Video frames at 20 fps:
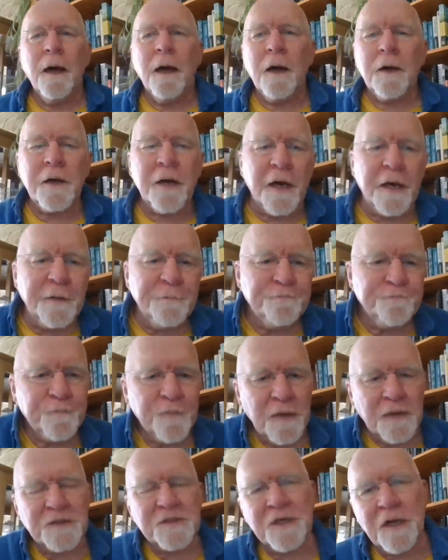Okay,
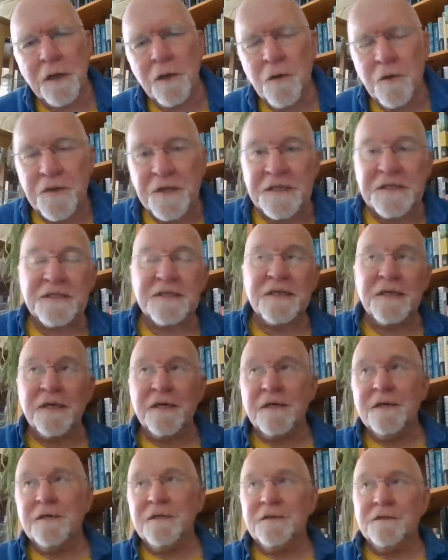so this
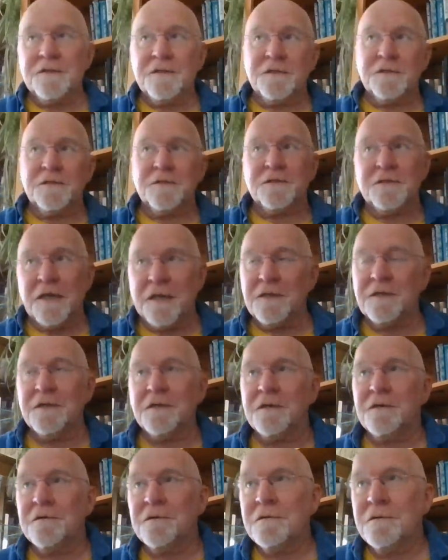is
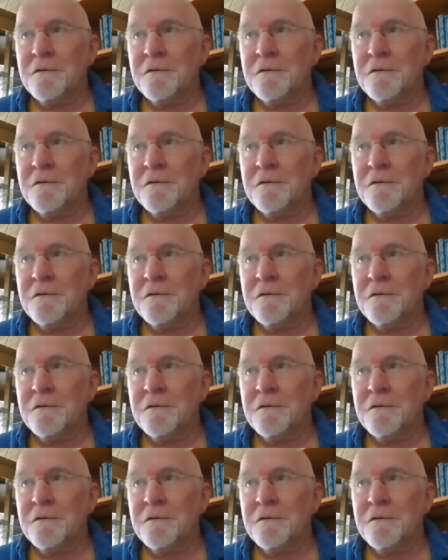take